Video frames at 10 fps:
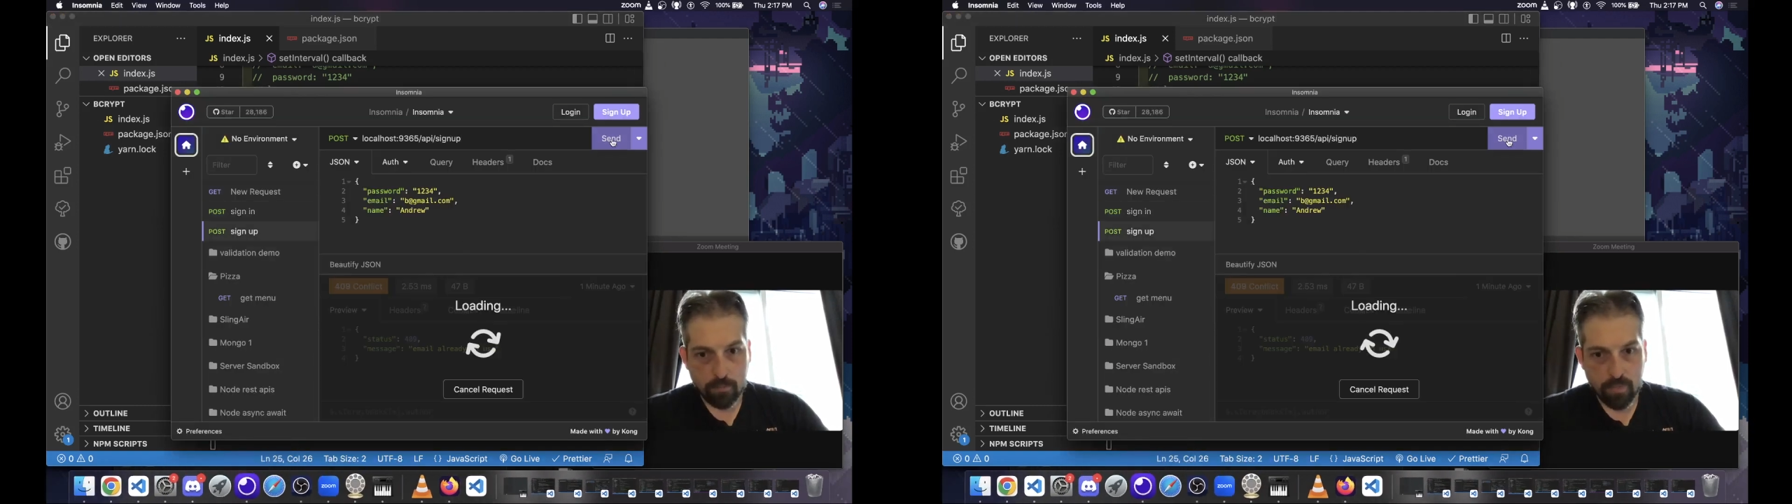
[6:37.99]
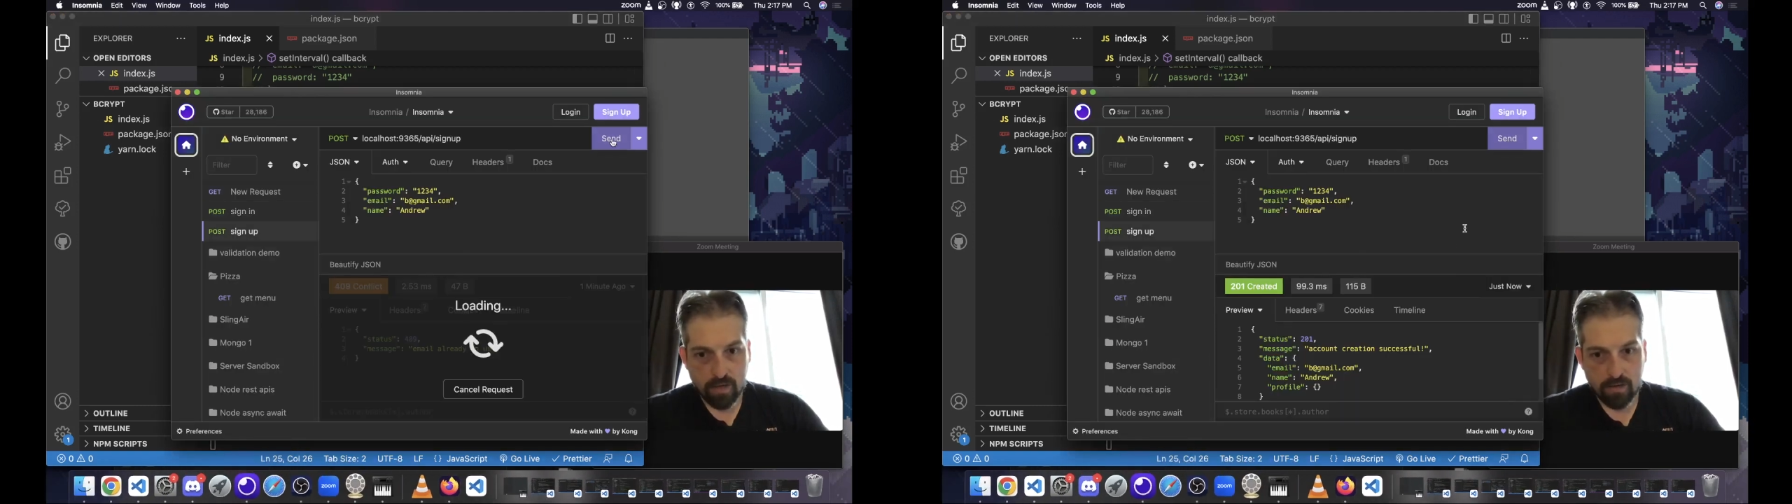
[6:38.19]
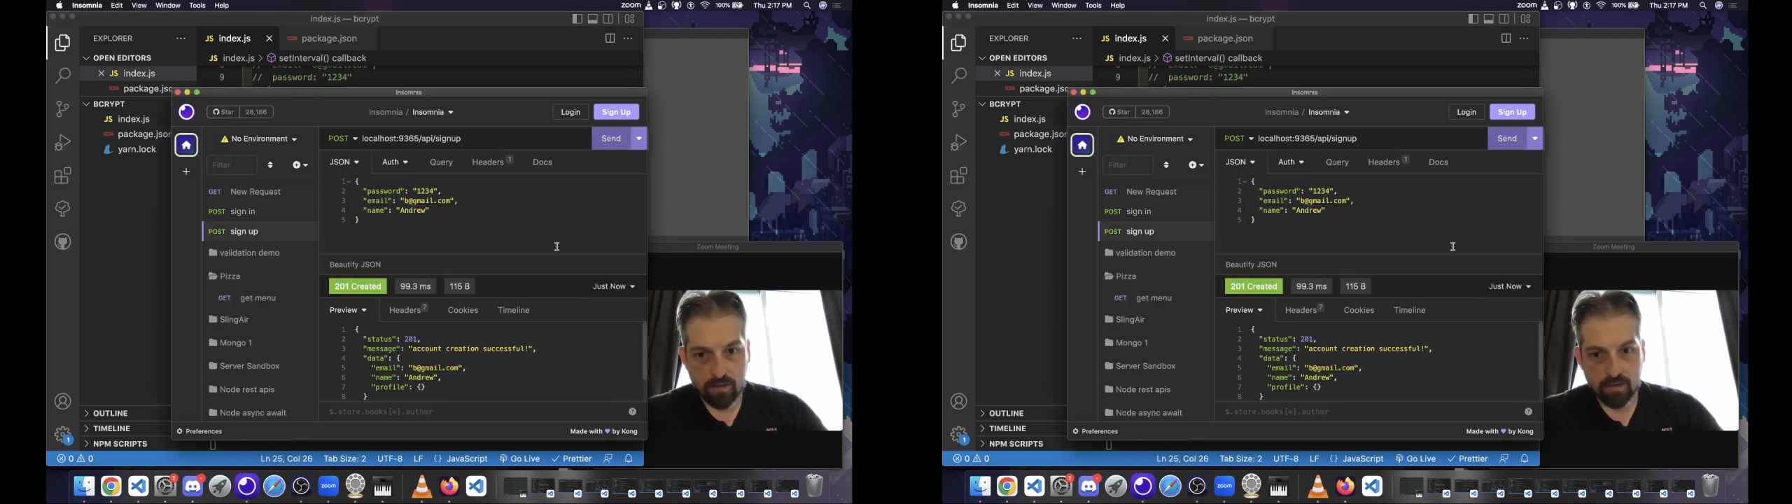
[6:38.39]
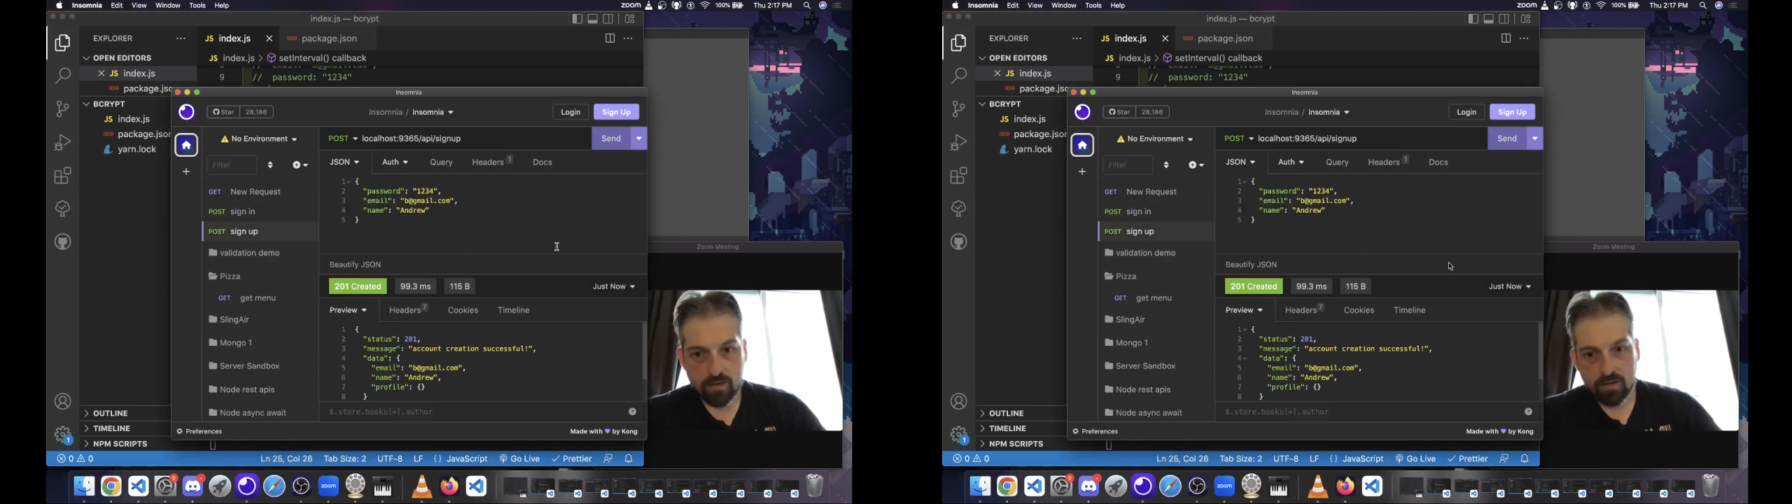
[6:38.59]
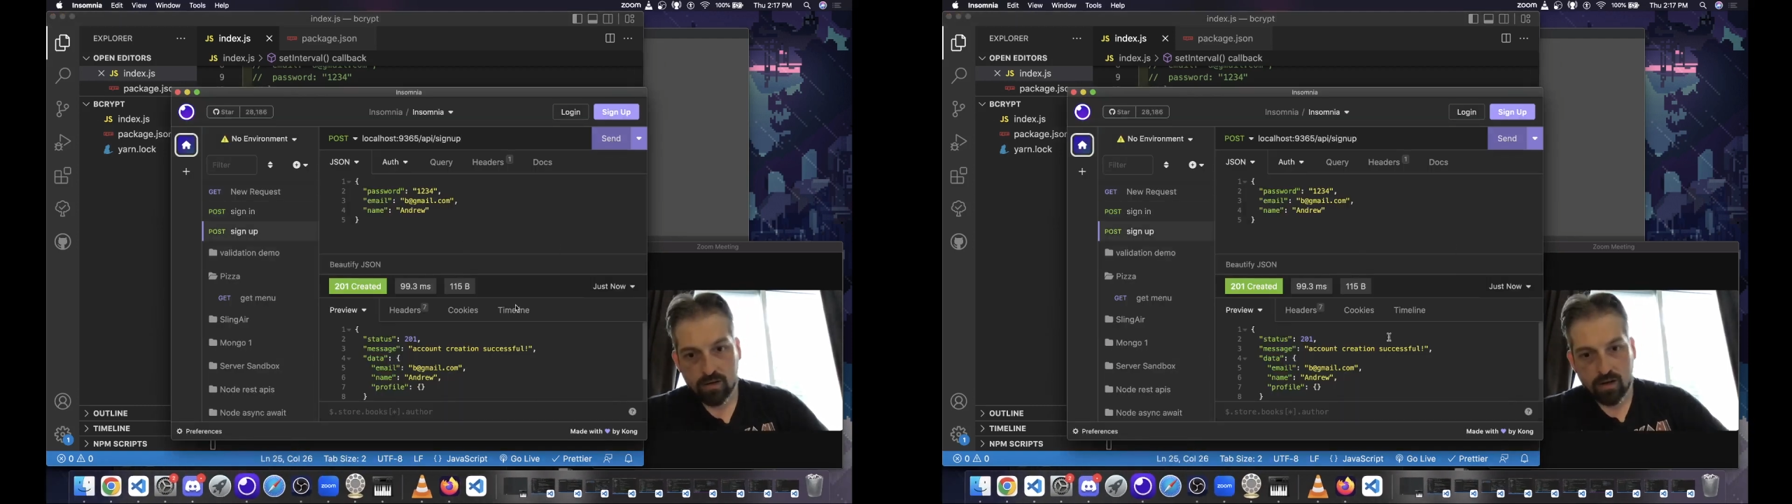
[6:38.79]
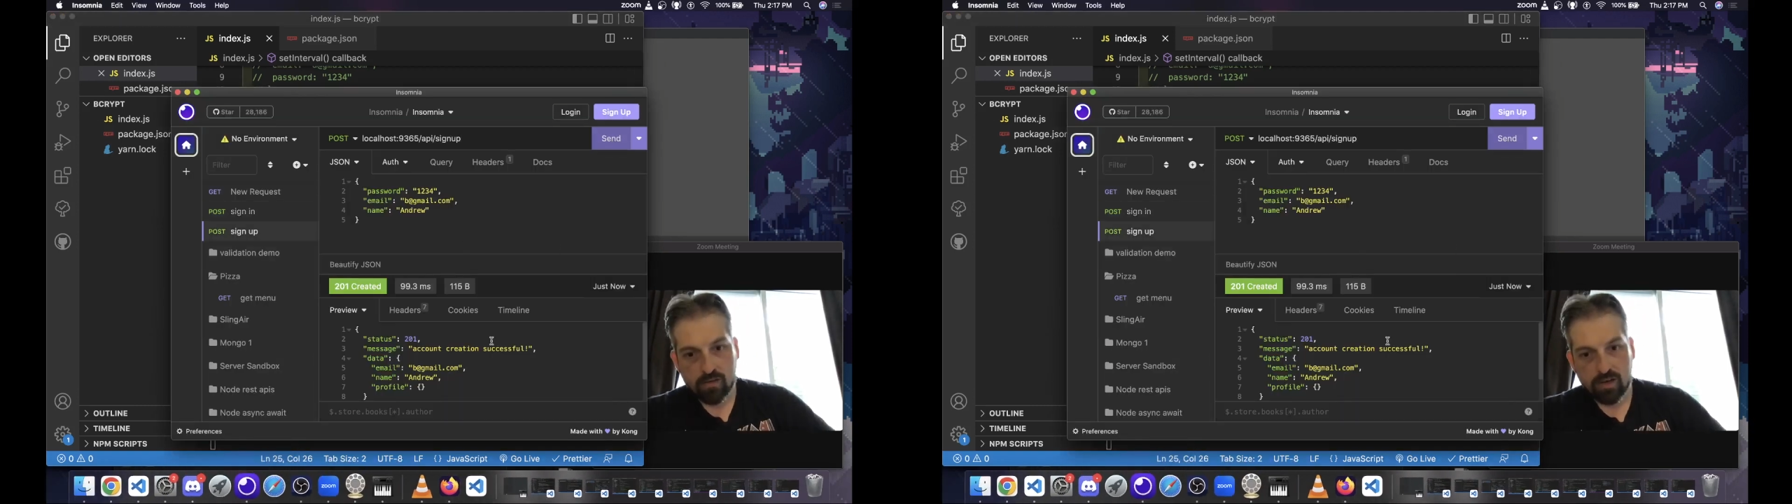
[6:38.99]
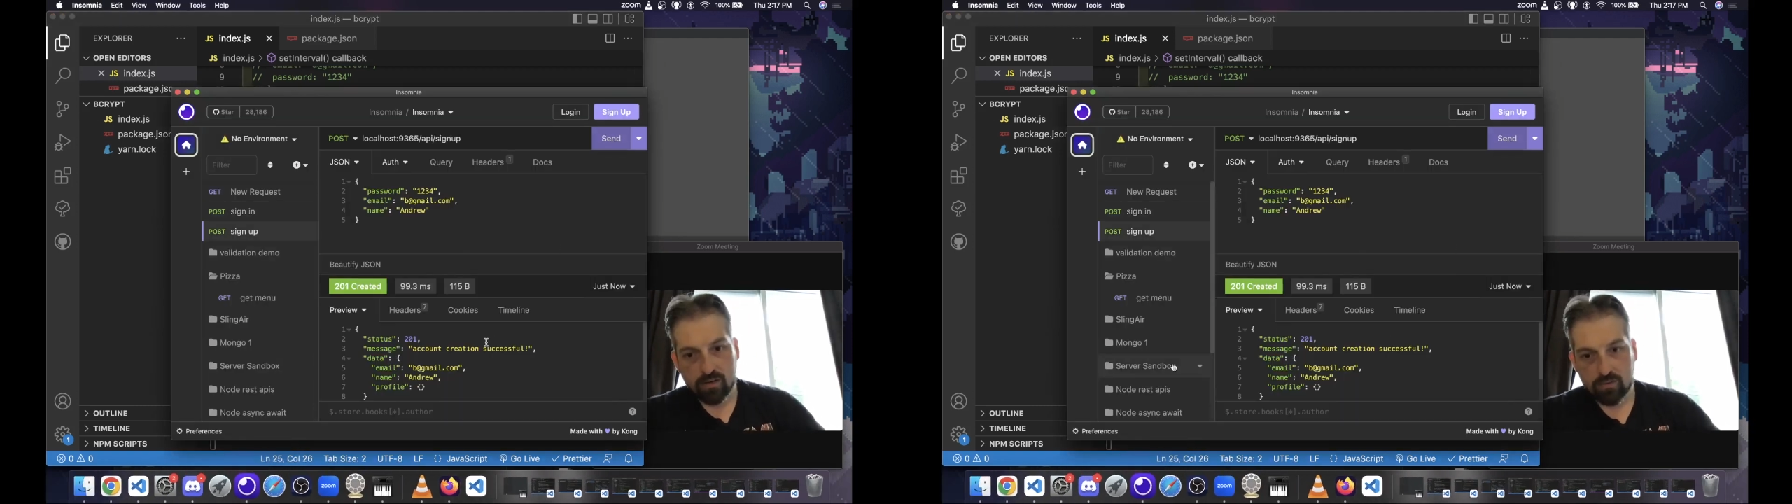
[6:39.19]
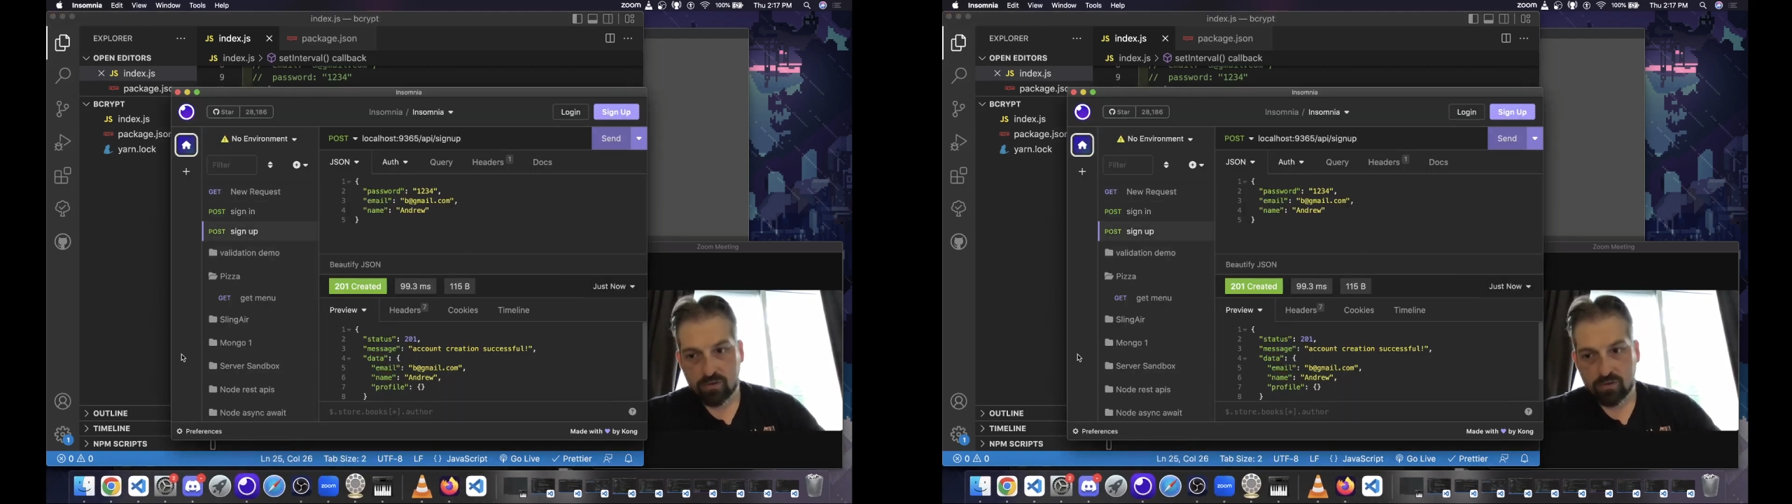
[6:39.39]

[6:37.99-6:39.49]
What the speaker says: Pink. All right,